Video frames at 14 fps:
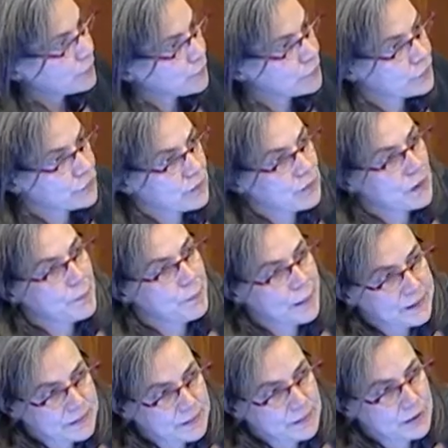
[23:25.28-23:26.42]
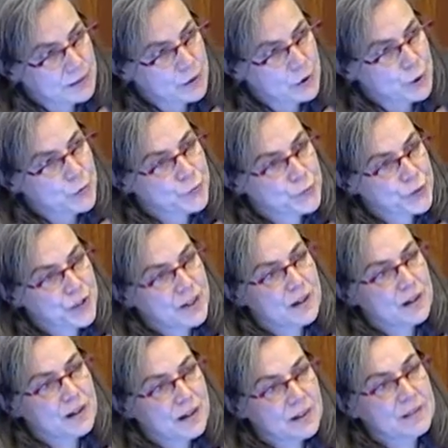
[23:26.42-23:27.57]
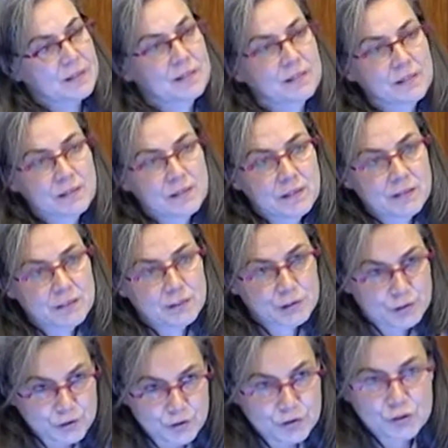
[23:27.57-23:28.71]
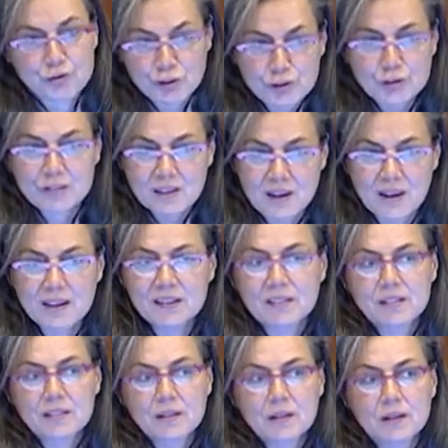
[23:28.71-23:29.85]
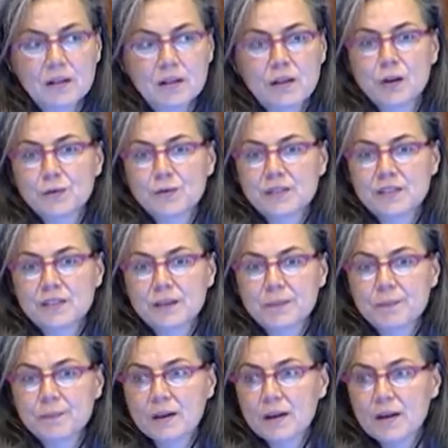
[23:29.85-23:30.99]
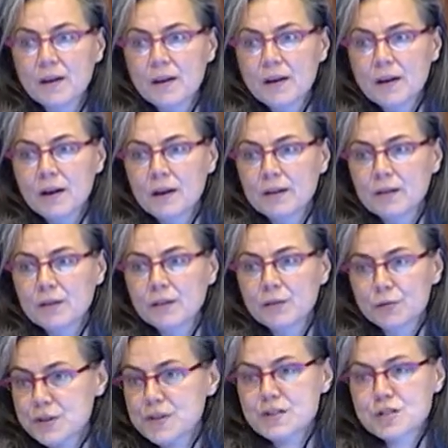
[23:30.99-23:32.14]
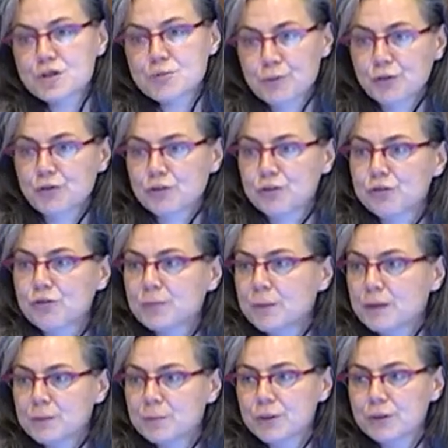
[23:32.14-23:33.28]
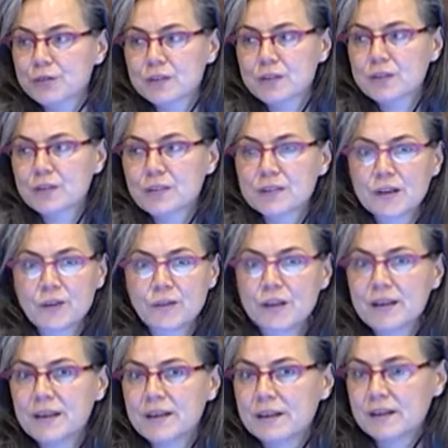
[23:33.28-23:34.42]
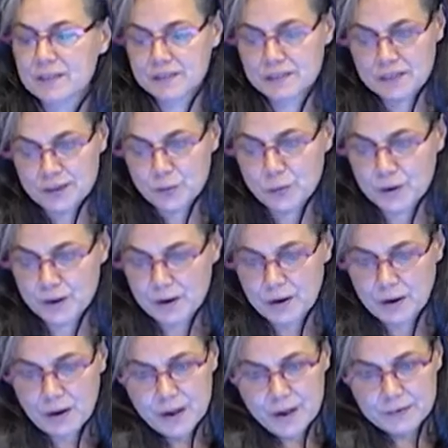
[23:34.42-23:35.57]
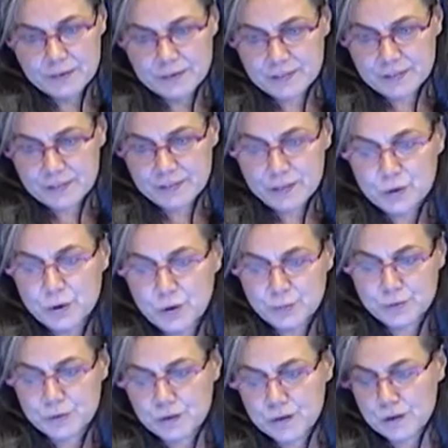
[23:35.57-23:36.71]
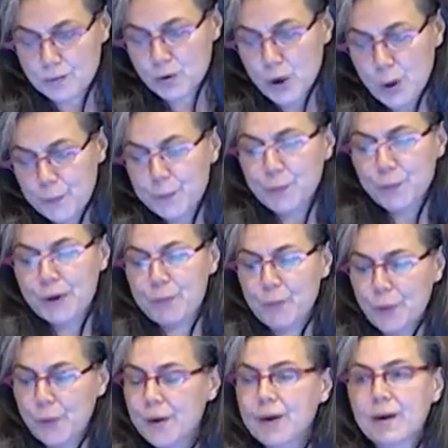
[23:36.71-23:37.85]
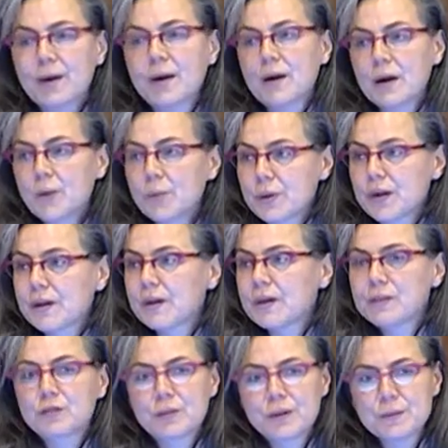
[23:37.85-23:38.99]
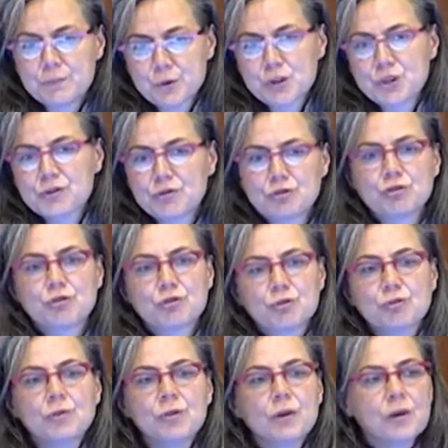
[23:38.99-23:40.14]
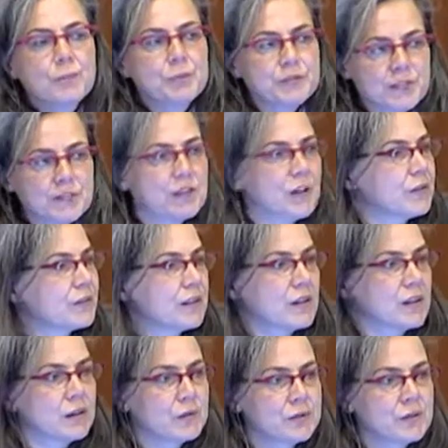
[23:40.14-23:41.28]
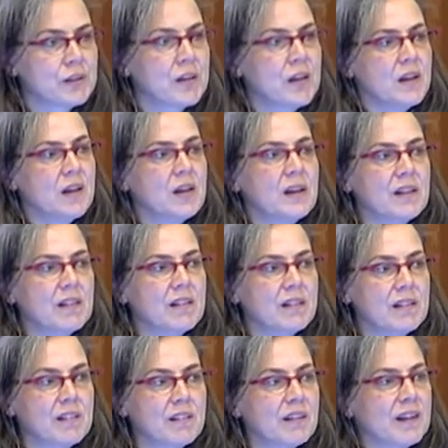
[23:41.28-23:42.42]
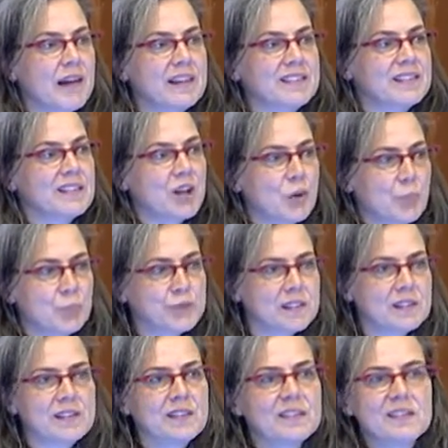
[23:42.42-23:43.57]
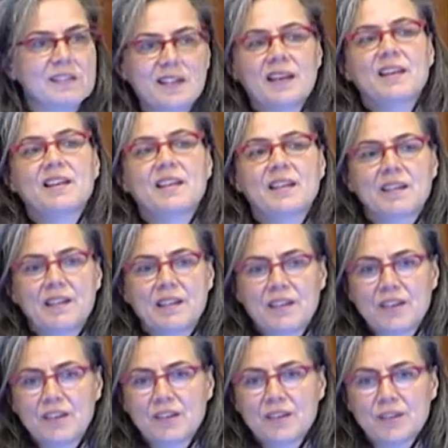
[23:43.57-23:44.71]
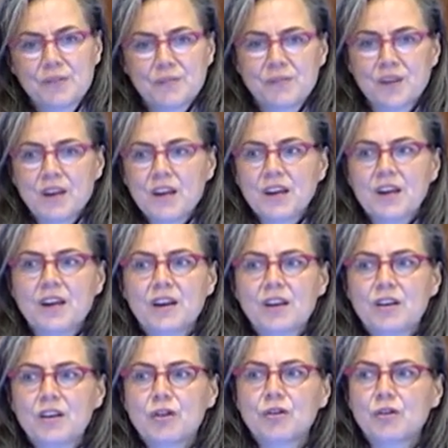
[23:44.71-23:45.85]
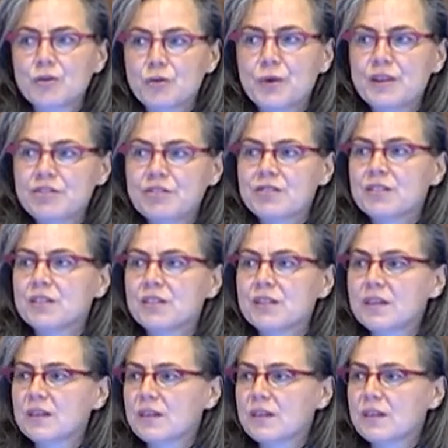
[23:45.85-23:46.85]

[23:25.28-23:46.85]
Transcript: also a battle for a certain kind uh, of city. And for instance, Brussels, but Brussels is not the only uh, city where this issue comes uh, up more and more, uh, where it's very important to position ourselves uh, as a competent and uh, um, concurrential